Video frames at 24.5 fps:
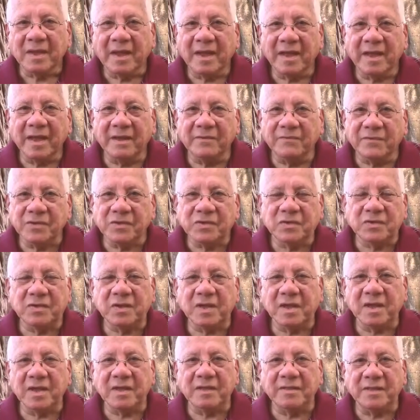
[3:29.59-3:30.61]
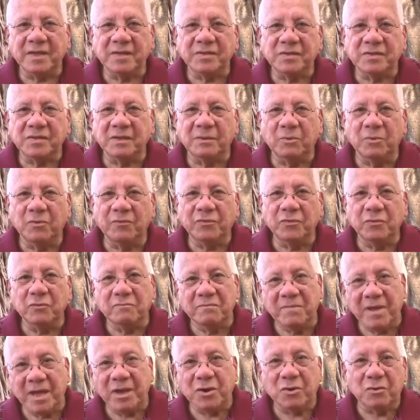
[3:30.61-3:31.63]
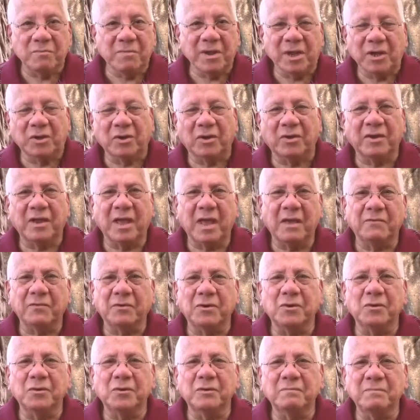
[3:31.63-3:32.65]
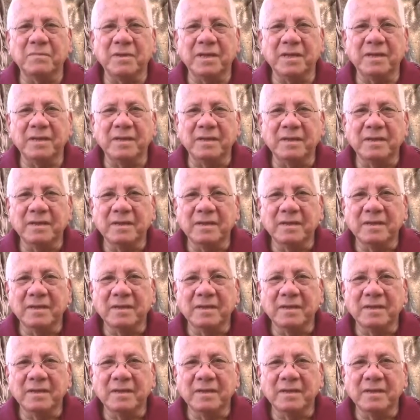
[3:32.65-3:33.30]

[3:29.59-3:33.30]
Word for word: I have a saying that some of you may or may not have heard me